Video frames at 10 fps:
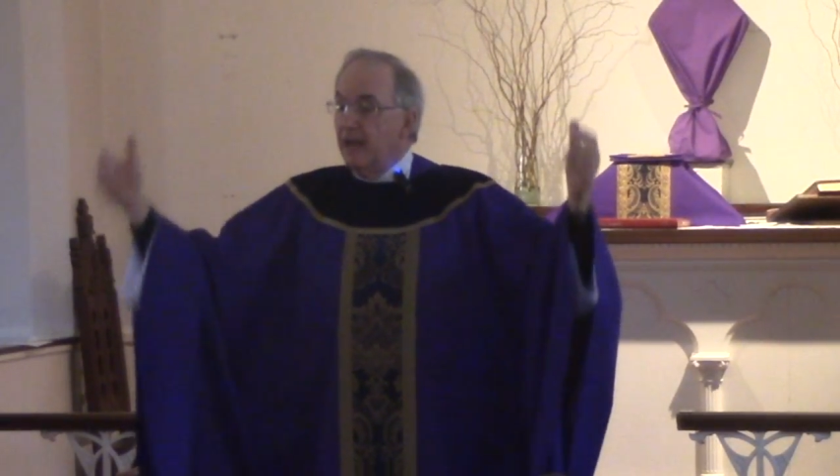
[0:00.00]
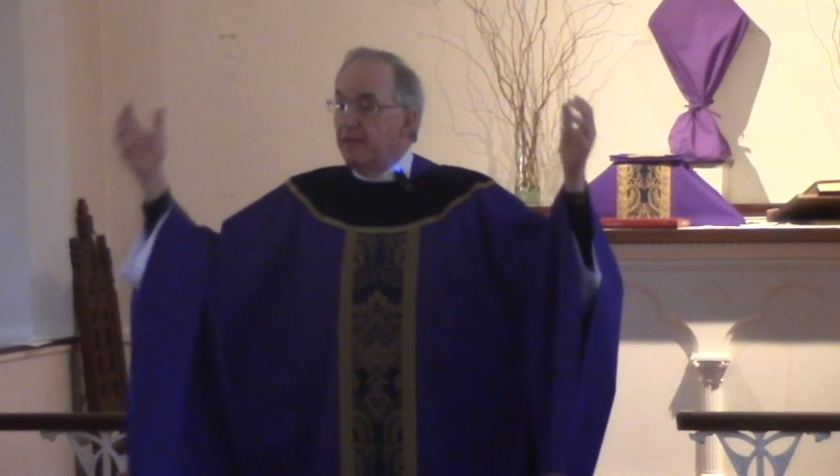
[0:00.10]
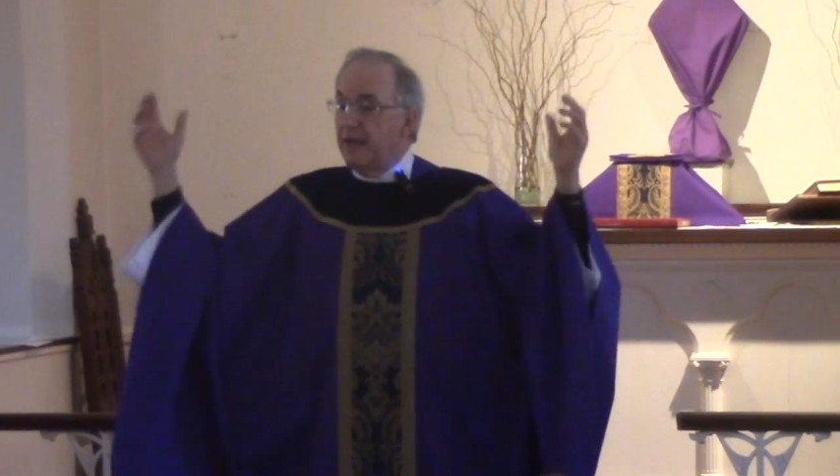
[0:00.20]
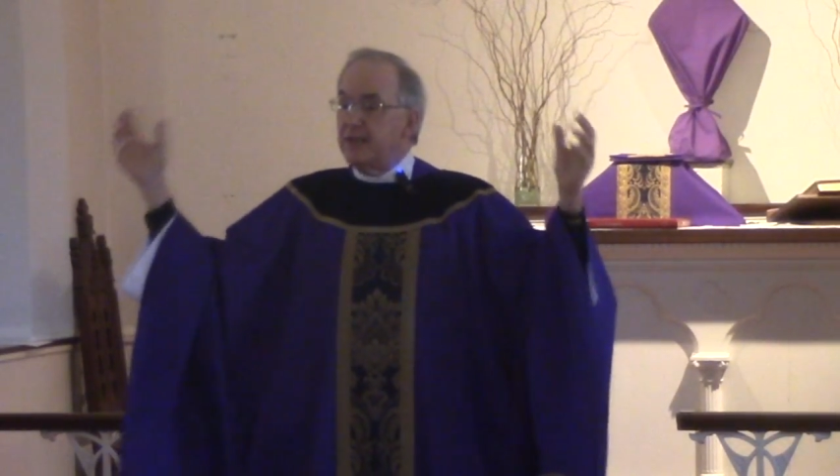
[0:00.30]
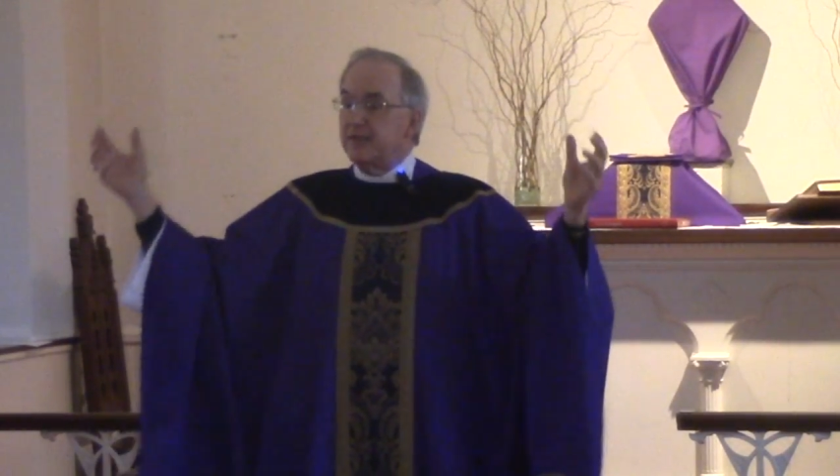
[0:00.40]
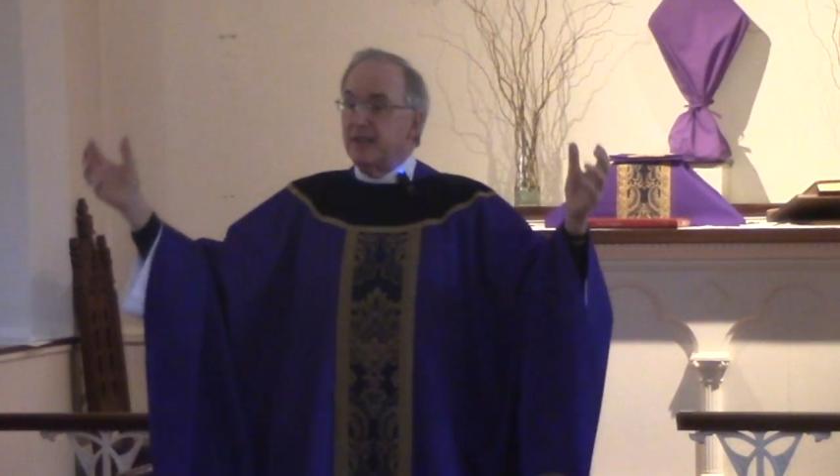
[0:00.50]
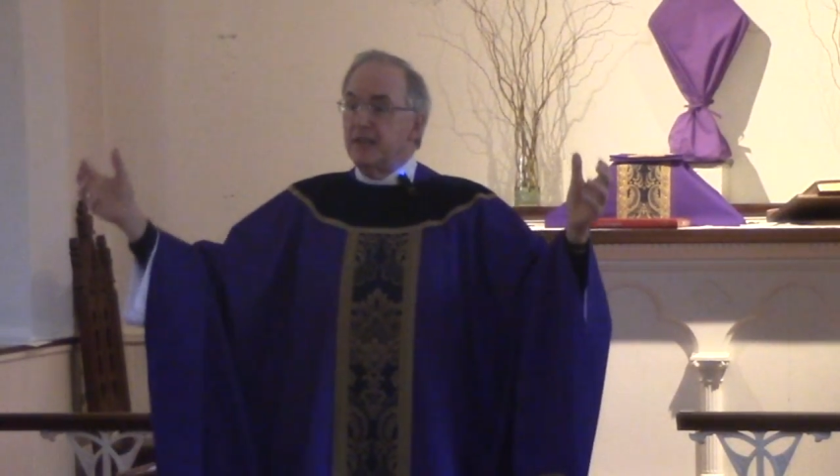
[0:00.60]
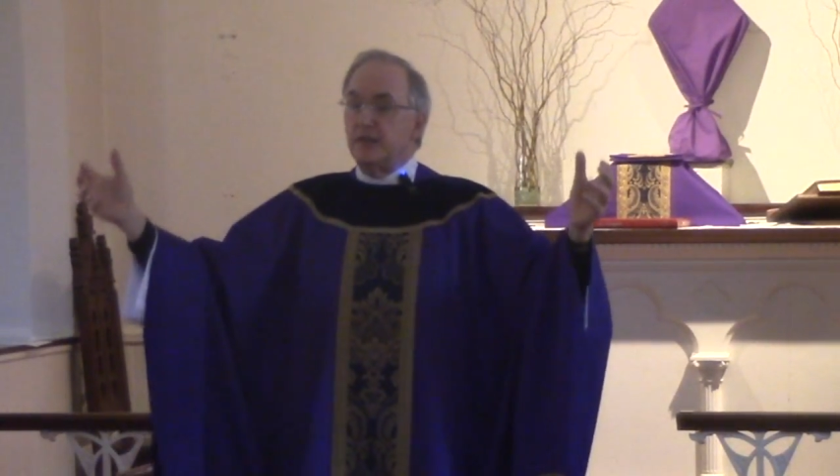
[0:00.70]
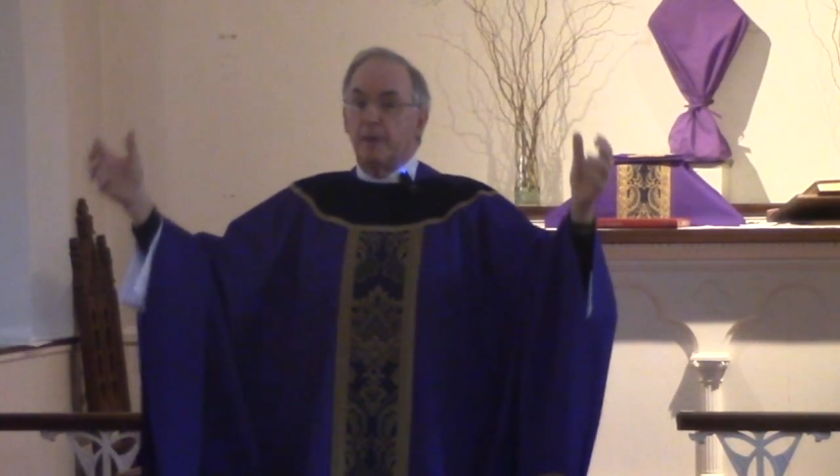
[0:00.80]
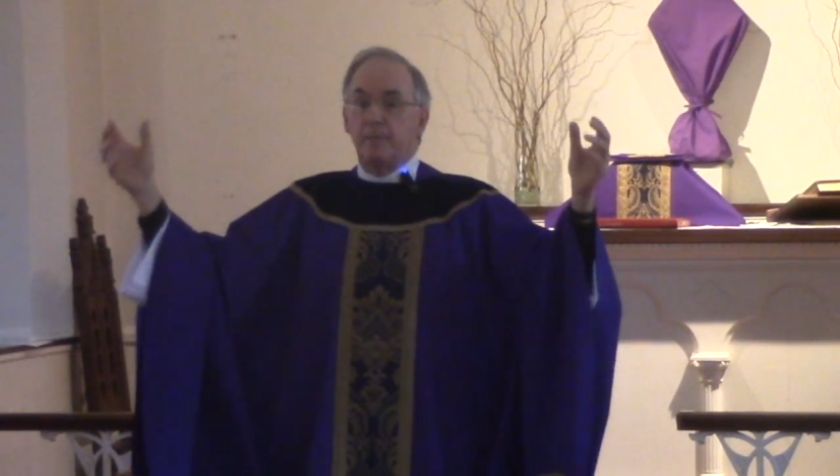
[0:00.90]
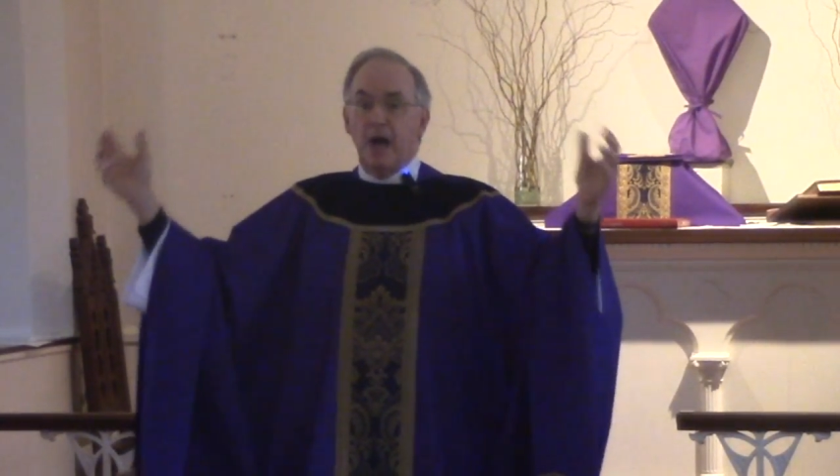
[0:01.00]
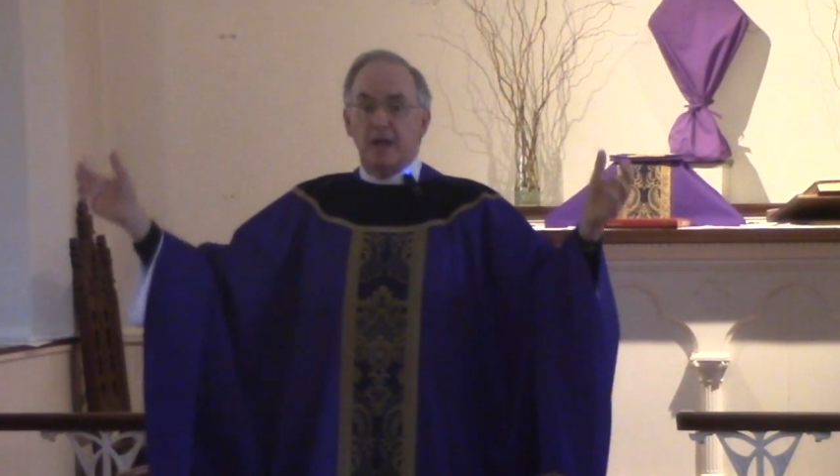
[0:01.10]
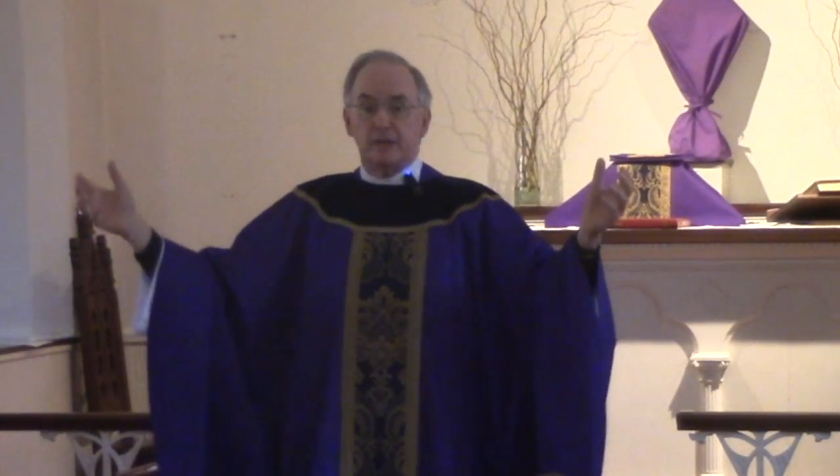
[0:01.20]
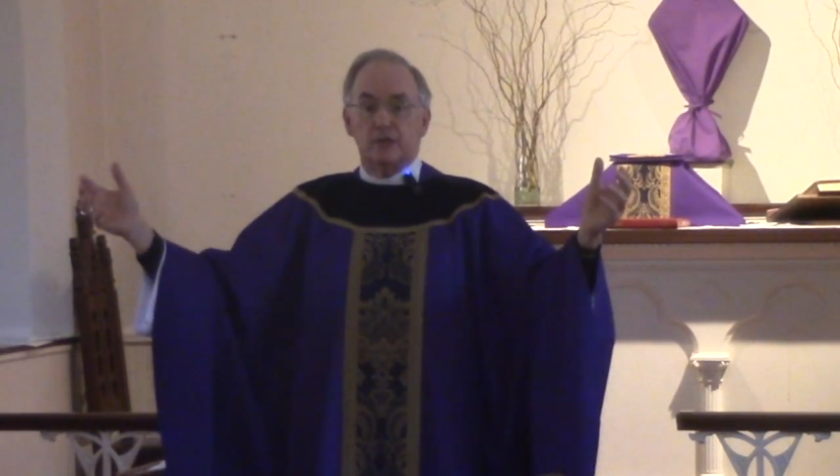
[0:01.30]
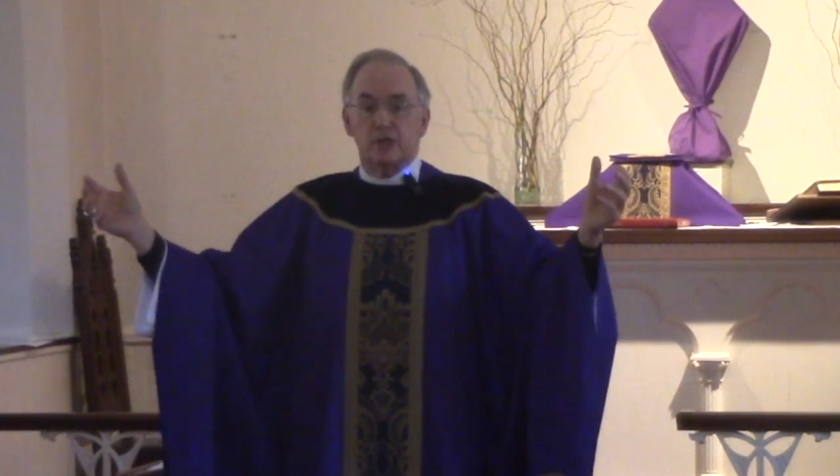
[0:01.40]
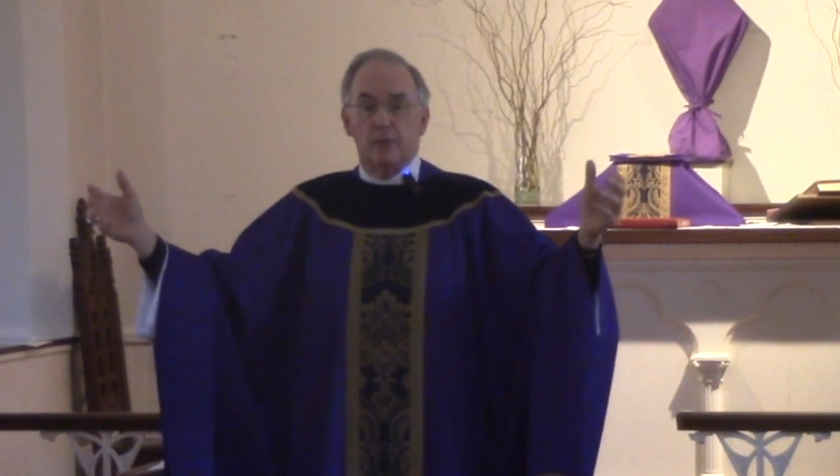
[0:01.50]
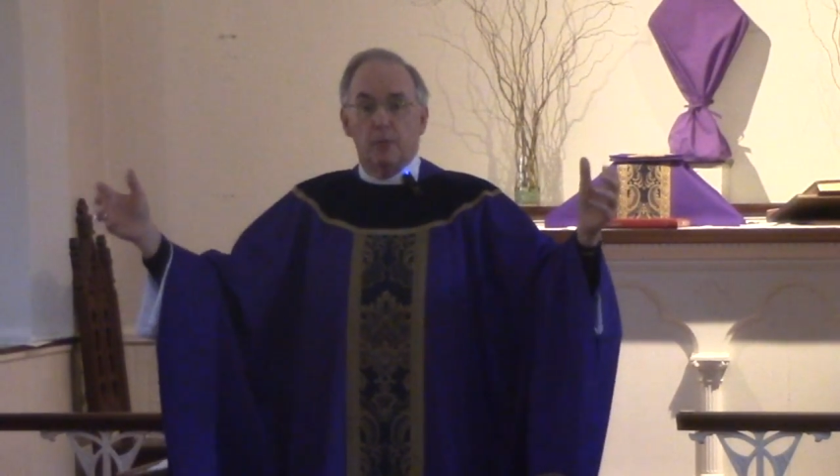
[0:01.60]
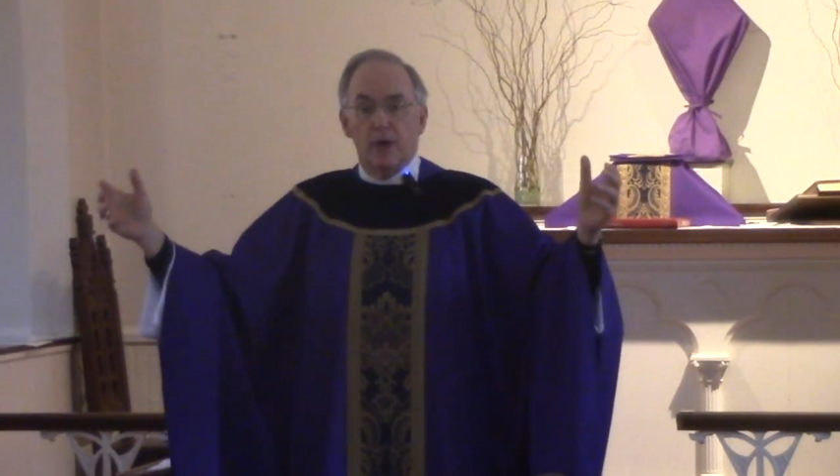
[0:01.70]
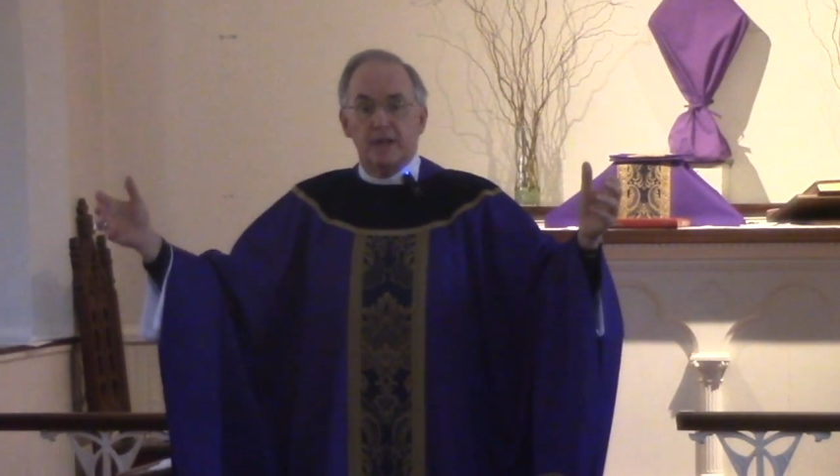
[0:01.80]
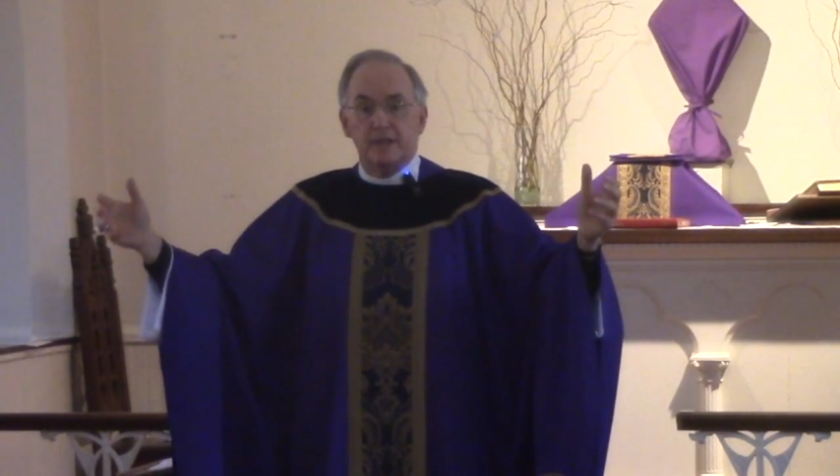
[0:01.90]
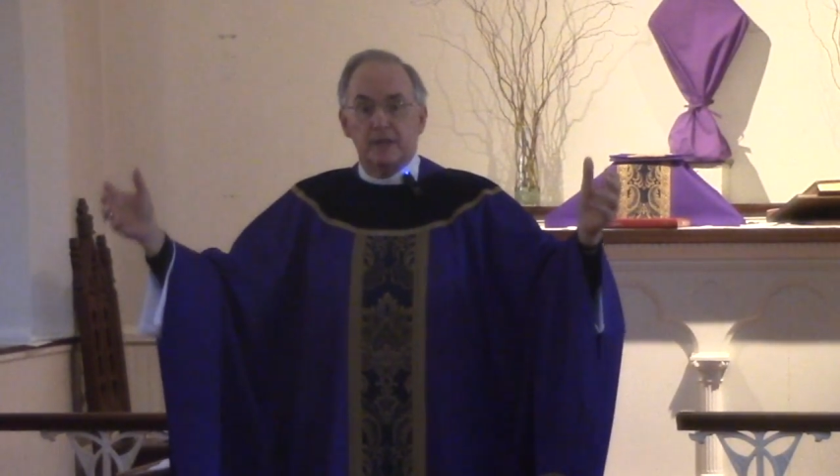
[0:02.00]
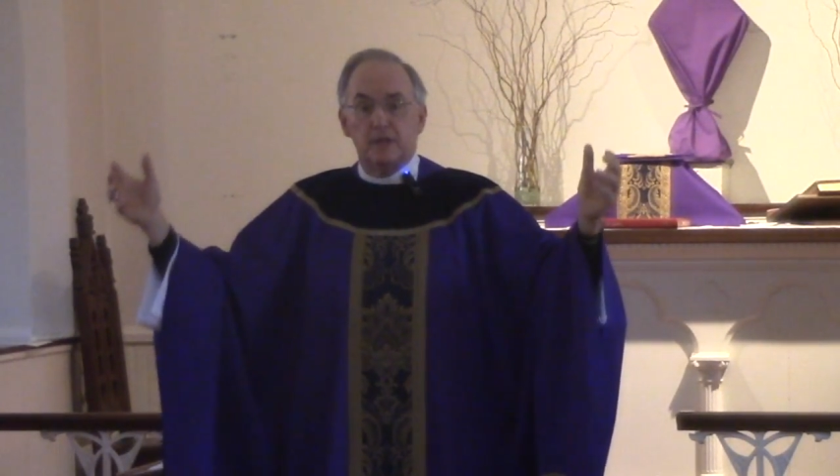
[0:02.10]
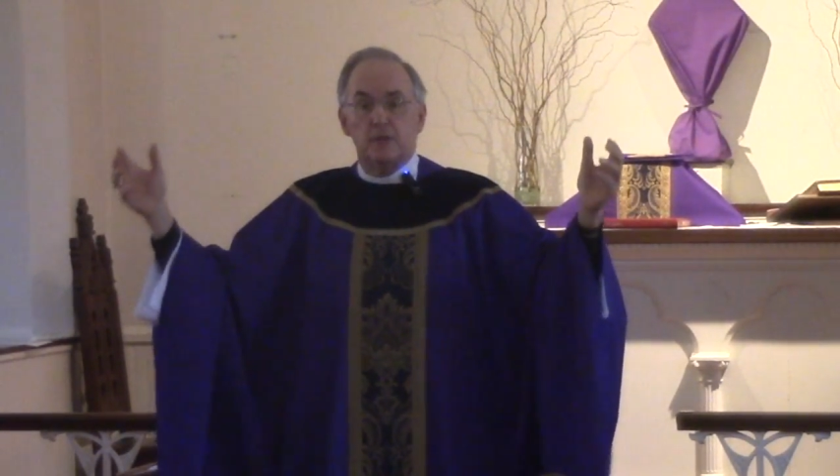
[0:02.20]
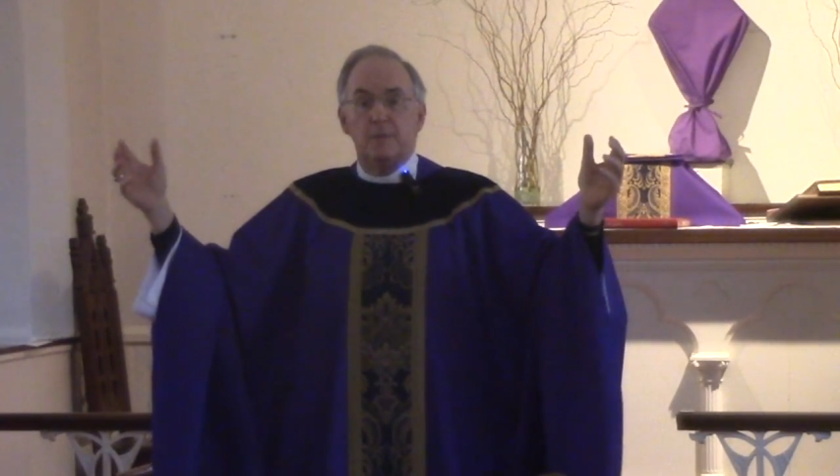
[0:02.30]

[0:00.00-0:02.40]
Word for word: This is apostleship. What is it to